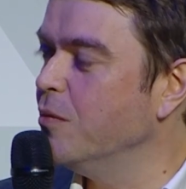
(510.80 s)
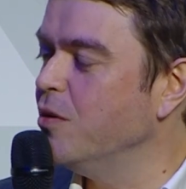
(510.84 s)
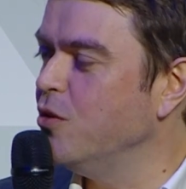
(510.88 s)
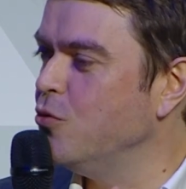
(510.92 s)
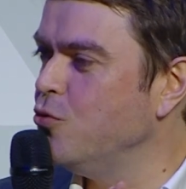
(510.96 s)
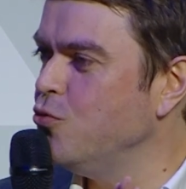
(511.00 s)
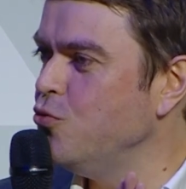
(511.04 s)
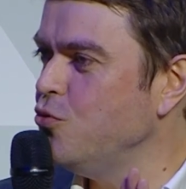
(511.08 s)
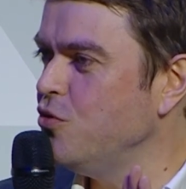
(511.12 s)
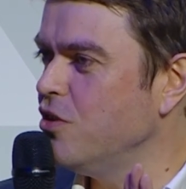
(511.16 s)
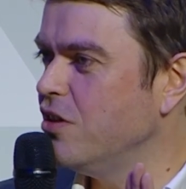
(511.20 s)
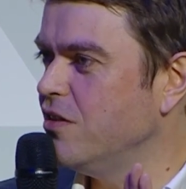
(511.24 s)

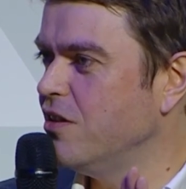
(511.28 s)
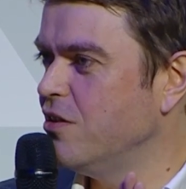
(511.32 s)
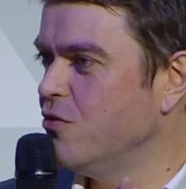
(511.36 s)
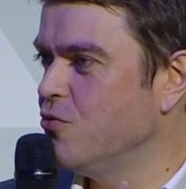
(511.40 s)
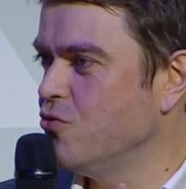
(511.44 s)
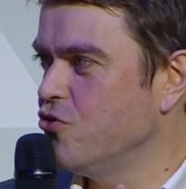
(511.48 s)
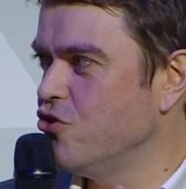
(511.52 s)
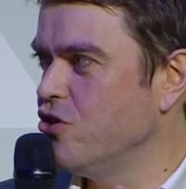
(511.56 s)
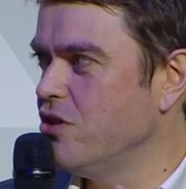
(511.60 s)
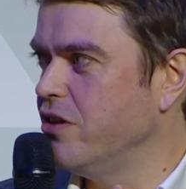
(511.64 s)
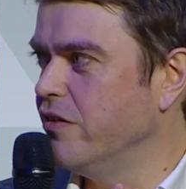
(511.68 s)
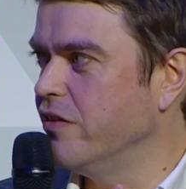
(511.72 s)
If I
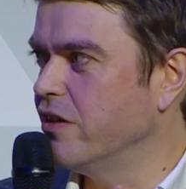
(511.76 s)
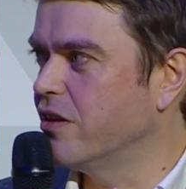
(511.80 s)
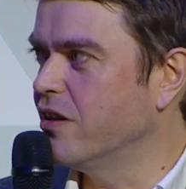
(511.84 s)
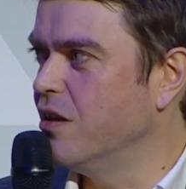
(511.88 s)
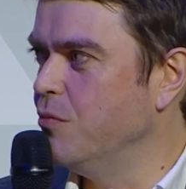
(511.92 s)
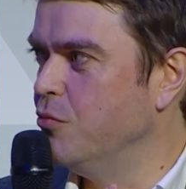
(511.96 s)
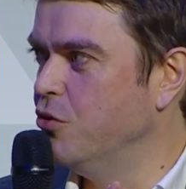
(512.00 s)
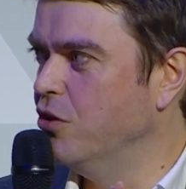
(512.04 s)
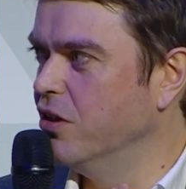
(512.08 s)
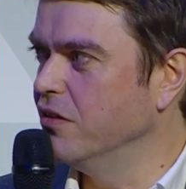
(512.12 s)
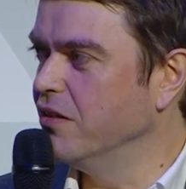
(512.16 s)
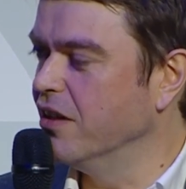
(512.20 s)
can
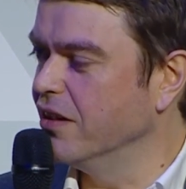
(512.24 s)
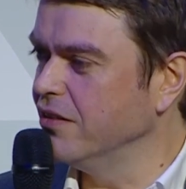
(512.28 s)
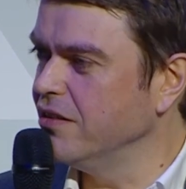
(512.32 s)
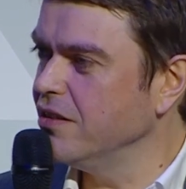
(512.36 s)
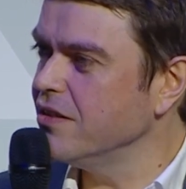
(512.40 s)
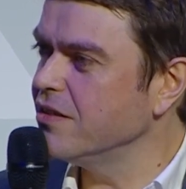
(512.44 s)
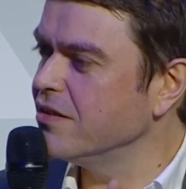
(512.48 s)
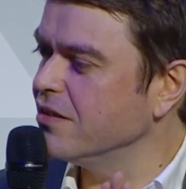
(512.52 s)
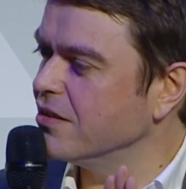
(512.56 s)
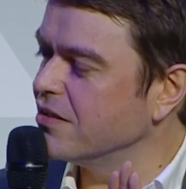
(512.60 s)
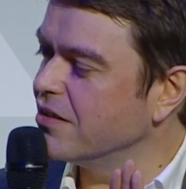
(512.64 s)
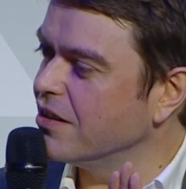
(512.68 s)

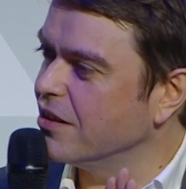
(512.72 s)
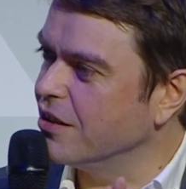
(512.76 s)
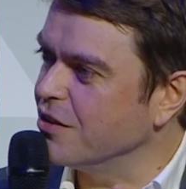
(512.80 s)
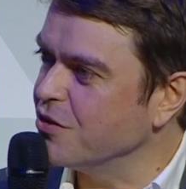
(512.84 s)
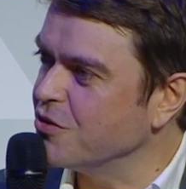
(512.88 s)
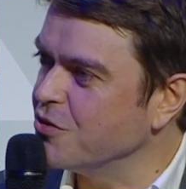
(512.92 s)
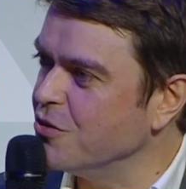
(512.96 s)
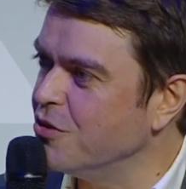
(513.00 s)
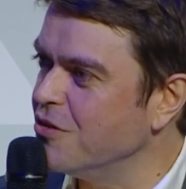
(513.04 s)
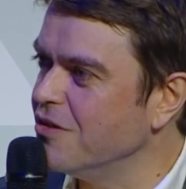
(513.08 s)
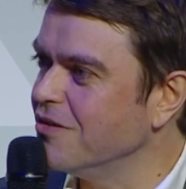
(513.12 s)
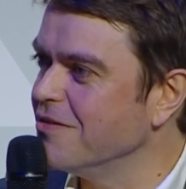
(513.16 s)

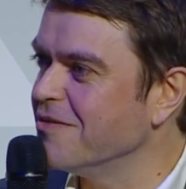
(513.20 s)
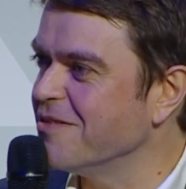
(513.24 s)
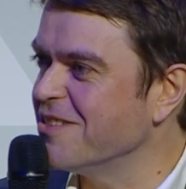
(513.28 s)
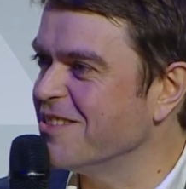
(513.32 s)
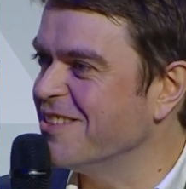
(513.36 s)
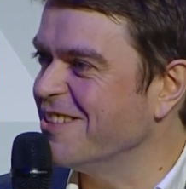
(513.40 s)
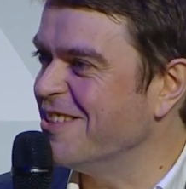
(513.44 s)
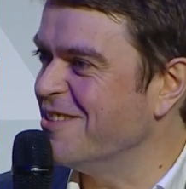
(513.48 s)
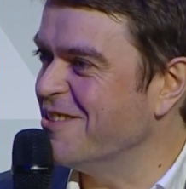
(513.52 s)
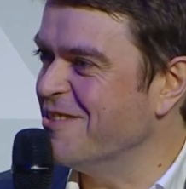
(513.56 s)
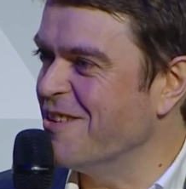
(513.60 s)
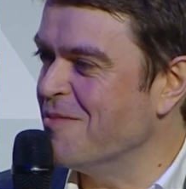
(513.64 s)
talk to
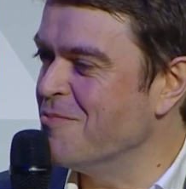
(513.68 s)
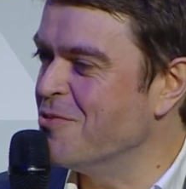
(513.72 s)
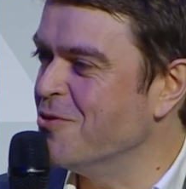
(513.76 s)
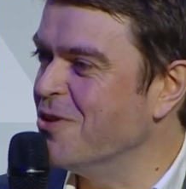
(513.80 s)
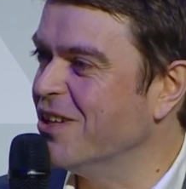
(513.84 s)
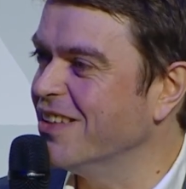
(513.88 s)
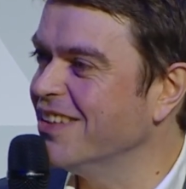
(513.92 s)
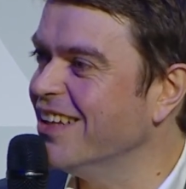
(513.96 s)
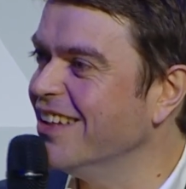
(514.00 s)
you just,